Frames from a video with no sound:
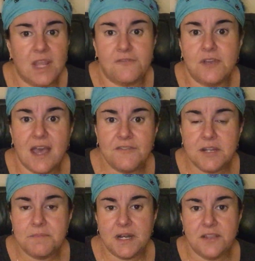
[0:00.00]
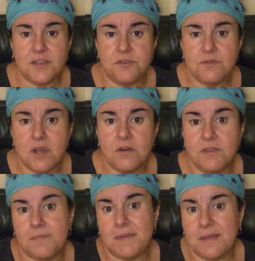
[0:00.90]
if you have anybody that you know
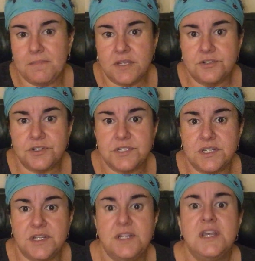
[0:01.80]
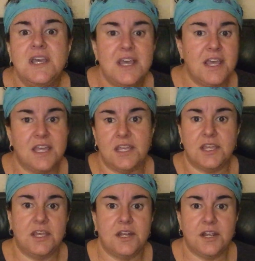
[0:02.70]
that might be interested
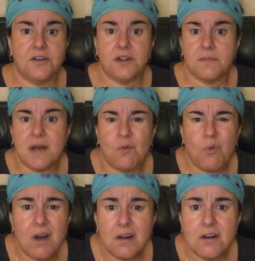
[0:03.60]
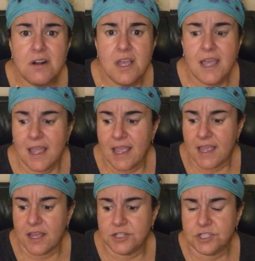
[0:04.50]
in hearing about water
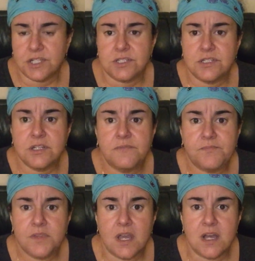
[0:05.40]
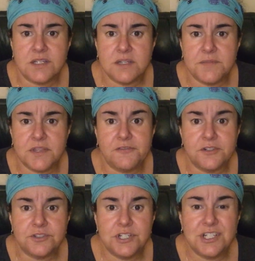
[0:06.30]
and just some of the
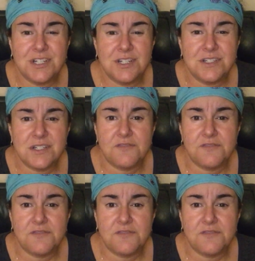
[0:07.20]
filtration and